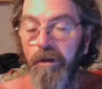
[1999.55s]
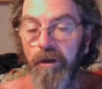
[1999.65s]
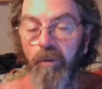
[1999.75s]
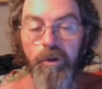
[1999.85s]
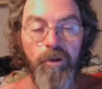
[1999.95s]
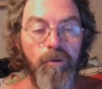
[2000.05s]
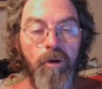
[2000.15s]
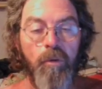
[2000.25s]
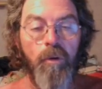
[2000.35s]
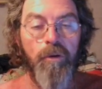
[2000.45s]
Now, we do
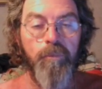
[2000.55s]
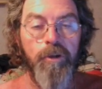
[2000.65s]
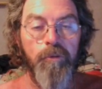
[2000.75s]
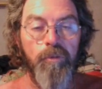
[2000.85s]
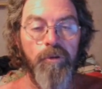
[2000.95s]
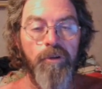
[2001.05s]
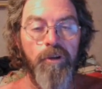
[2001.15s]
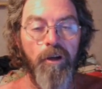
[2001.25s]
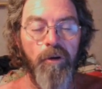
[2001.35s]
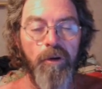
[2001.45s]
know other people in the
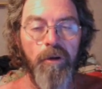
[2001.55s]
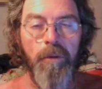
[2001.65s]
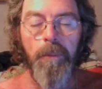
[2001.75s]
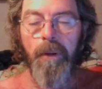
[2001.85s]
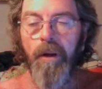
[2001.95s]
area